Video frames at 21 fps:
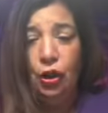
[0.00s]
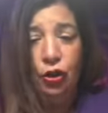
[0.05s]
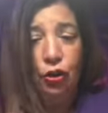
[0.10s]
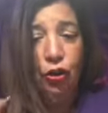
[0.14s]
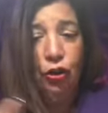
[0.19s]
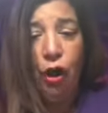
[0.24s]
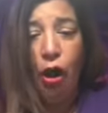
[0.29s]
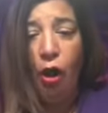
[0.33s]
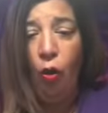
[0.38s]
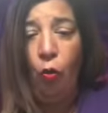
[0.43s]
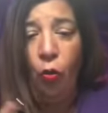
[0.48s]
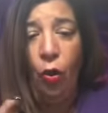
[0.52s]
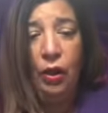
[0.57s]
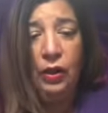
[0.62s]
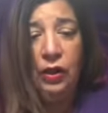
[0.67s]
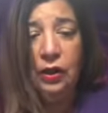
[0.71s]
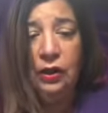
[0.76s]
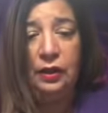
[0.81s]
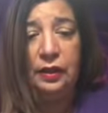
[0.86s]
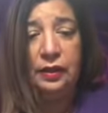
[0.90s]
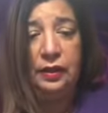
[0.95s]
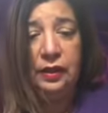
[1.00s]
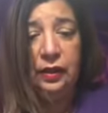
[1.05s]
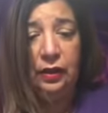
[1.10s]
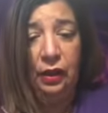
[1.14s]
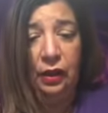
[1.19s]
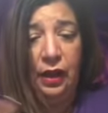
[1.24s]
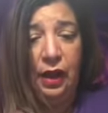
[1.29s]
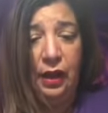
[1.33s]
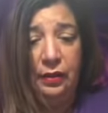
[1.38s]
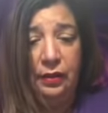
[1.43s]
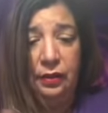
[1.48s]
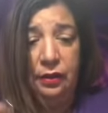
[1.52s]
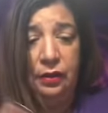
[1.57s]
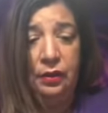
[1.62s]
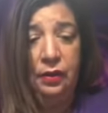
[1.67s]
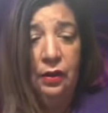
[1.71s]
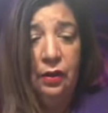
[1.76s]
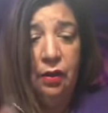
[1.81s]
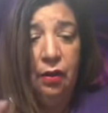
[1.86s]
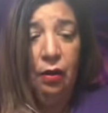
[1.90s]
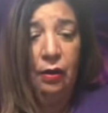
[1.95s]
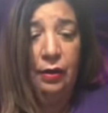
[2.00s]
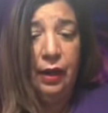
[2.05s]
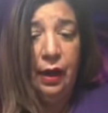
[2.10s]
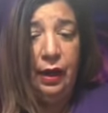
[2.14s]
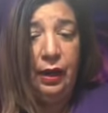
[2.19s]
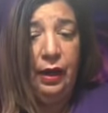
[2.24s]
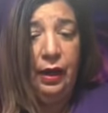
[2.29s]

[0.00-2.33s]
You're not wanting to see the light, okay?